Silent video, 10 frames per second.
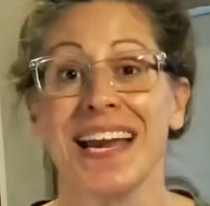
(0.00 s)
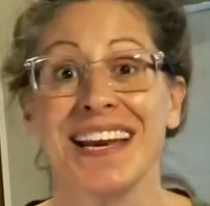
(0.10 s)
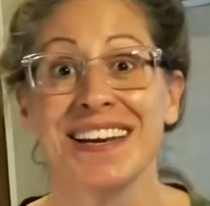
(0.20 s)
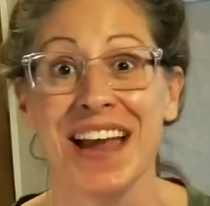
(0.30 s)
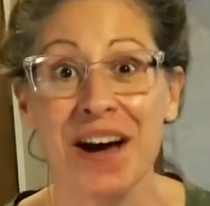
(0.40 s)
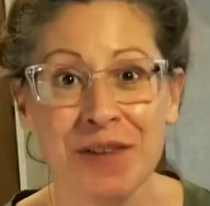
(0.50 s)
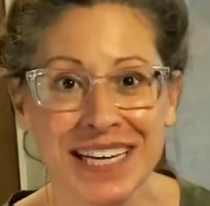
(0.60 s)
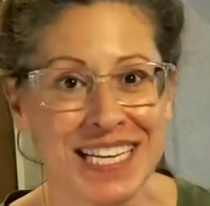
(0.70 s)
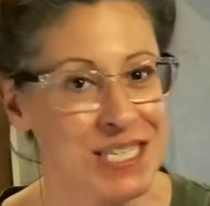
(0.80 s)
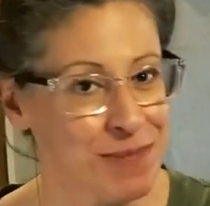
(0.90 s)
Okay, now
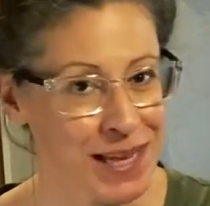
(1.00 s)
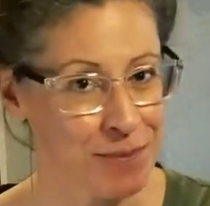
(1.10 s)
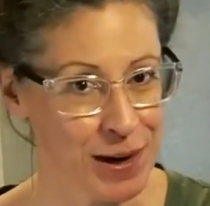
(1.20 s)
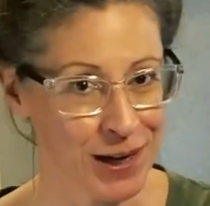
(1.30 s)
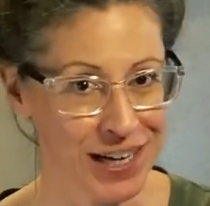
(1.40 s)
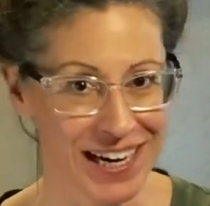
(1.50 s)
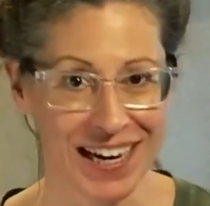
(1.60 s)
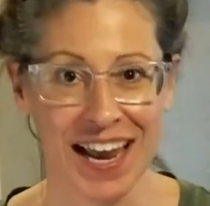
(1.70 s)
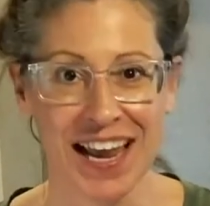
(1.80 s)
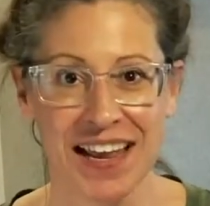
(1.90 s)
we need to make the
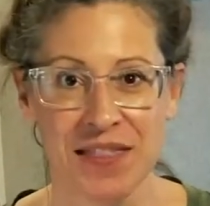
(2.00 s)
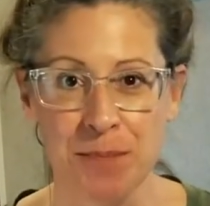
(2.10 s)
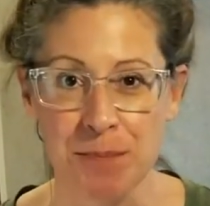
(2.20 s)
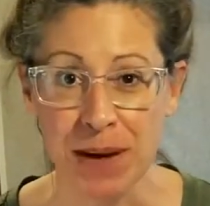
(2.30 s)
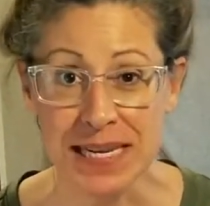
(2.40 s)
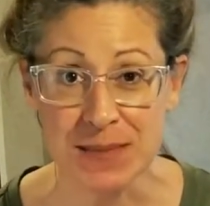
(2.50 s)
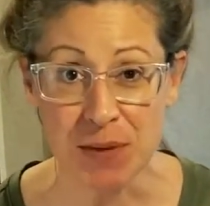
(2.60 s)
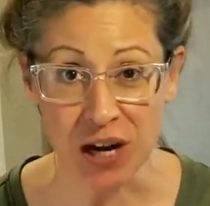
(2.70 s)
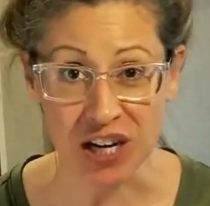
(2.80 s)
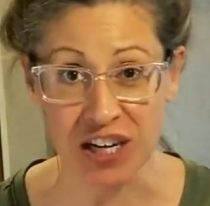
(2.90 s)
marinade. The
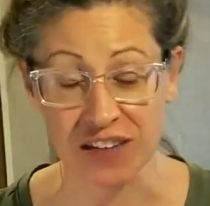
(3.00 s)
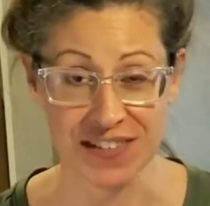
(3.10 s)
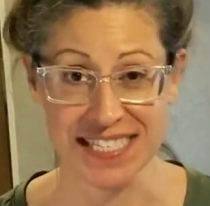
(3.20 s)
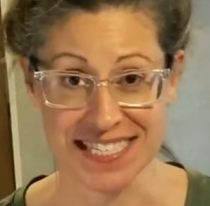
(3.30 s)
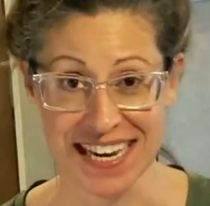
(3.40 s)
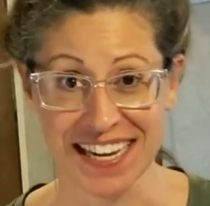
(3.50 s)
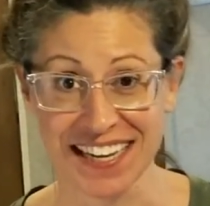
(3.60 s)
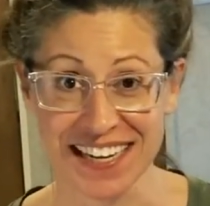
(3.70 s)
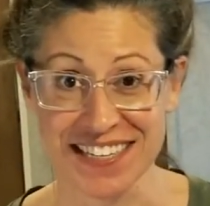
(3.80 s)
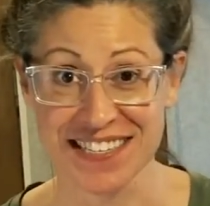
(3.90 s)
best part of a
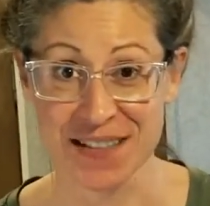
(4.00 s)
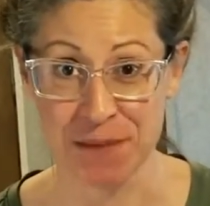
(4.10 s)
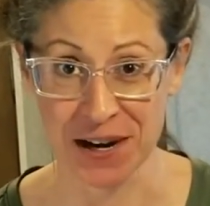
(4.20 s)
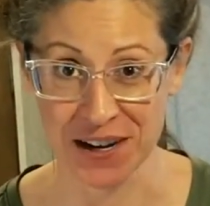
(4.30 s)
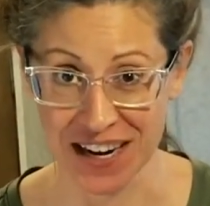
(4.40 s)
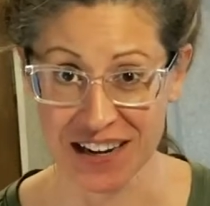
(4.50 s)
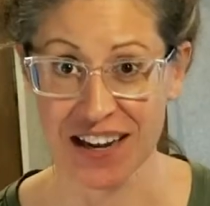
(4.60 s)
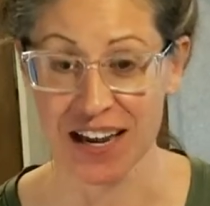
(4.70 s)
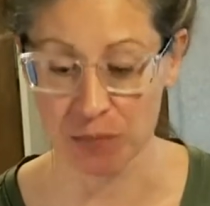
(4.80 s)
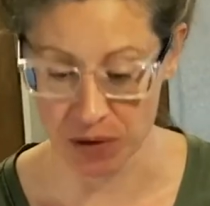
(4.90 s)
steak is the marinade,
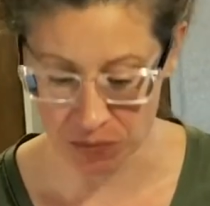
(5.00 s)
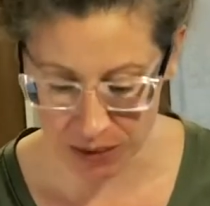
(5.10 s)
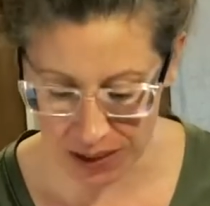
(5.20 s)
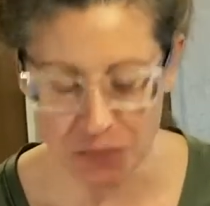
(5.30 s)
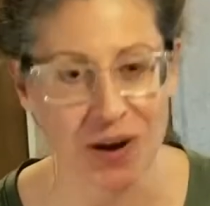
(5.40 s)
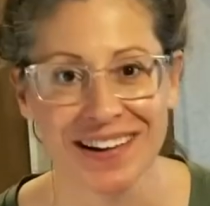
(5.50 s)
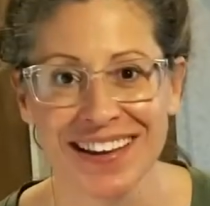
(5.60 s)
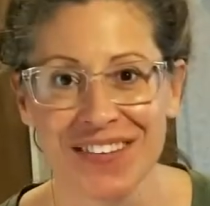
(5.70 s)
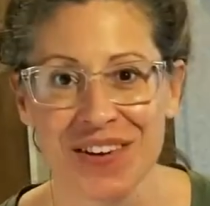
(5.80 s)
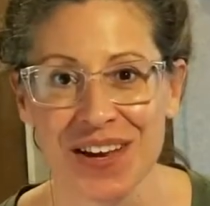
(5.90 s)
and we really
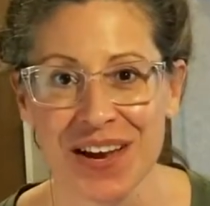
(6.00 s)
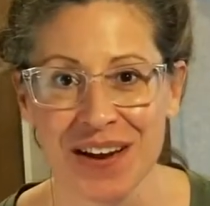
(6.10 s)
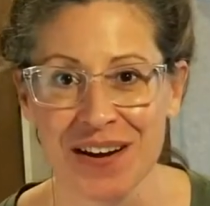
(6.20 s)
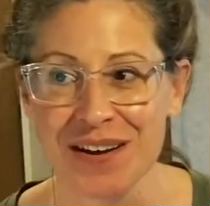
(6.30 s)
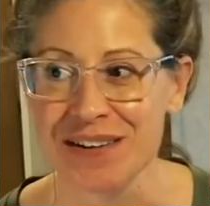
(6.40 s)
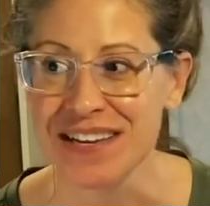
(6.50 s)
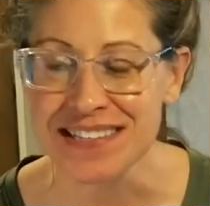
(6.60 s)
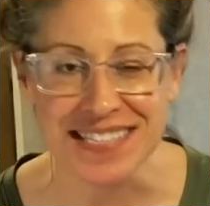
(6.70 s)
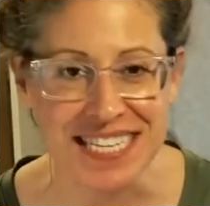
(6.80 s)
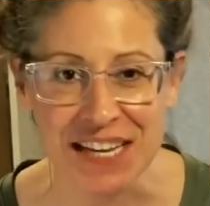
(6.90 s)
want to give it a
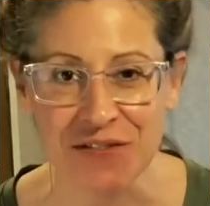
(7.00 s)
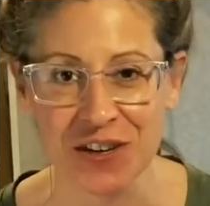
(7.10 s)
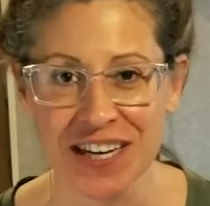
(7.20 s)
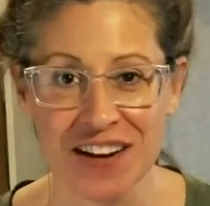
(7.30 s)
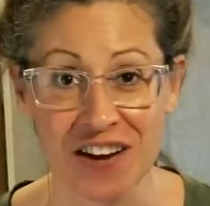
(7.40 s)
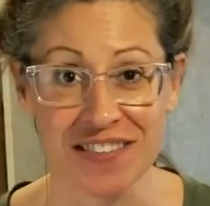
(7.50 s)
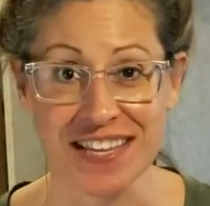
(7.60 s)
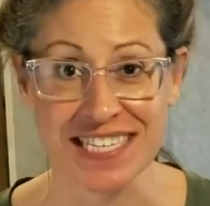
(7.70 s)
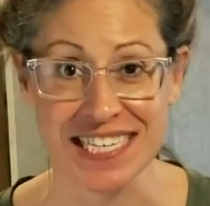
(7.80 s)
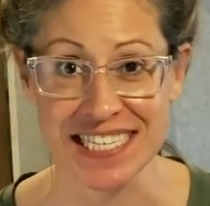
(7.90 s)
savory,
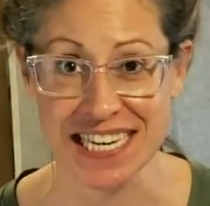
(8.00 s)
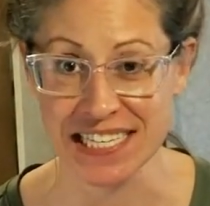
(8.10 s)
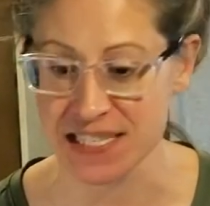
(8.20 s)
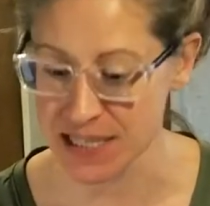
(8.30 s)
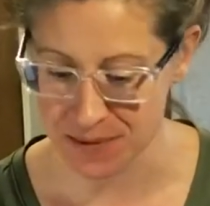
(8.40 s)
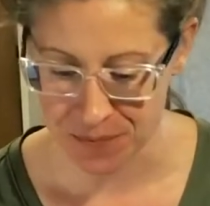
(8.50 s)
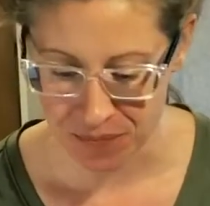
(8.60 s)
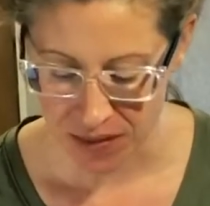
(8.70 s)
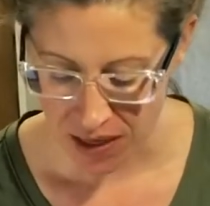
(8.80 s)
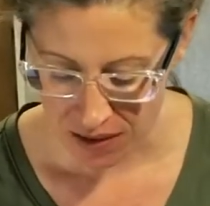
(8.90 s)
authentic taste.
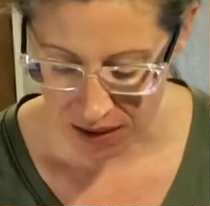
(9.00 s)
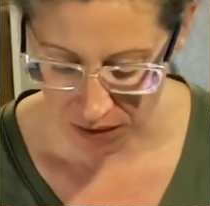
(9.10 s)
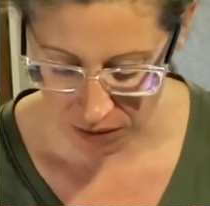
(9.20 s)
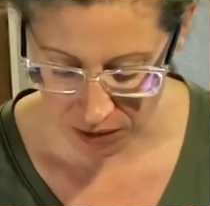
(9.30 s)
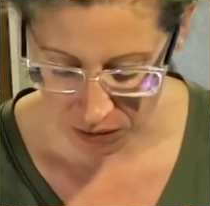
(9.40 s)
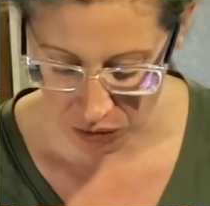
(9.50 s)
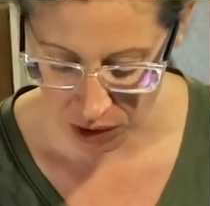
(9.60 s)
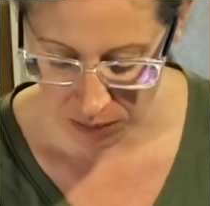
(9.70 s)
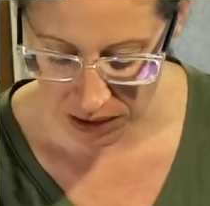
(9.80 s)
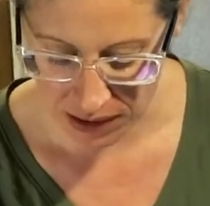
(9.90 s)
Now, you
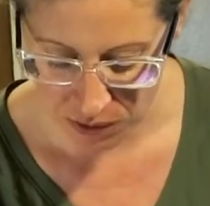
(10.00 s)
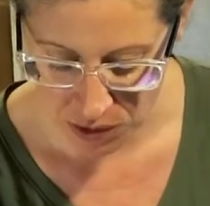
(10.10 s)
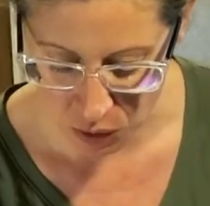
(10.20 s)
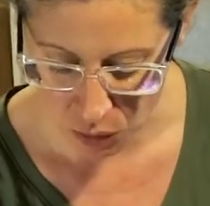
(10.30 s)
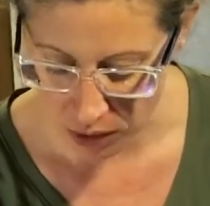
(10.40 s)
normally use a